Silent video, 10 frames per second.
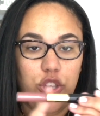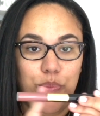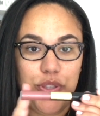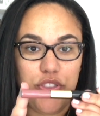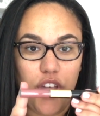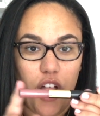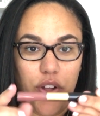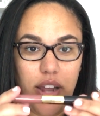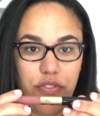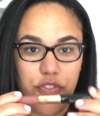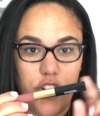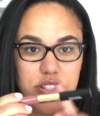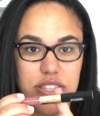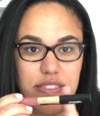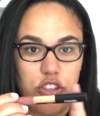You put the color on
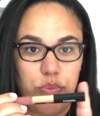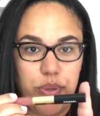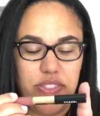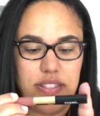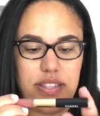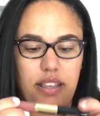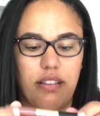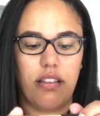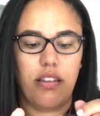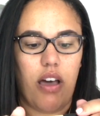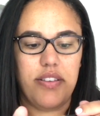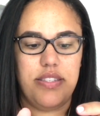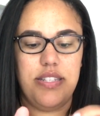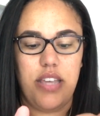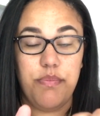first and then you put this like
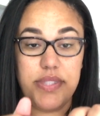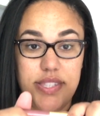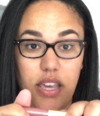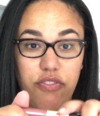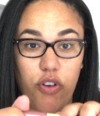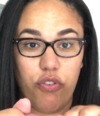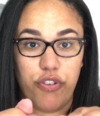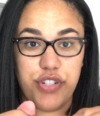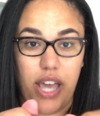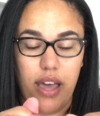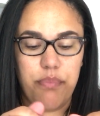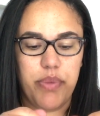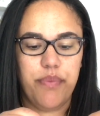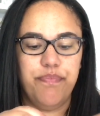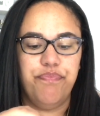glossy type stuff over top.
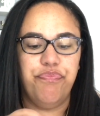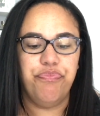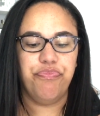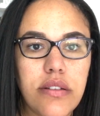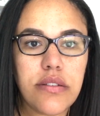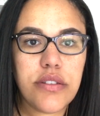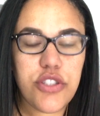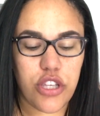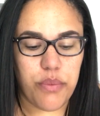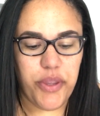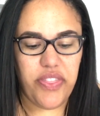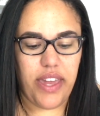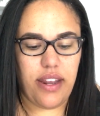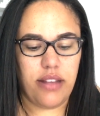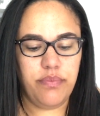So you put
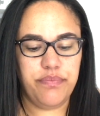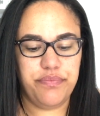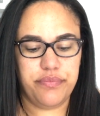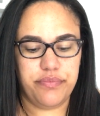that on,